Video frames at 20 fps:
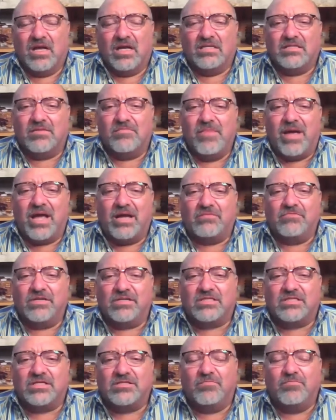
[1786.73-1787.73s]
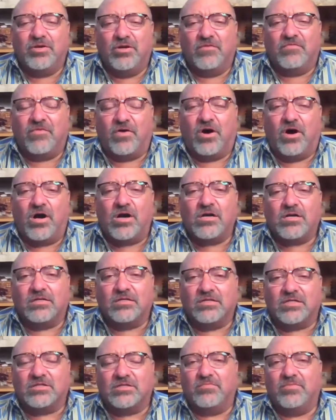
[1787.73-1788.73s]
He's a man with such a beautiful heart and
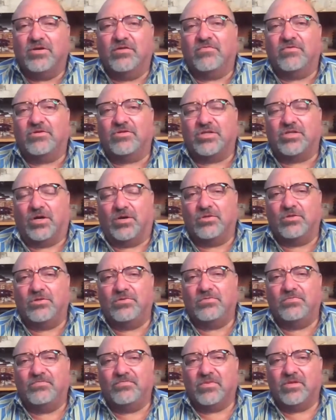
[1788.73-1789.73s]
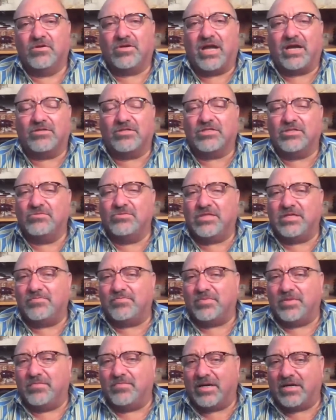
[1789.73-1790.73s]
such a beautiful soul who cares so
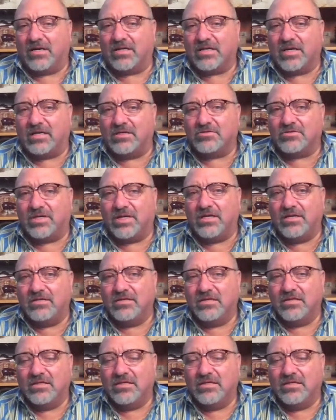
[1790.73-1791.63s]
deeply about our country.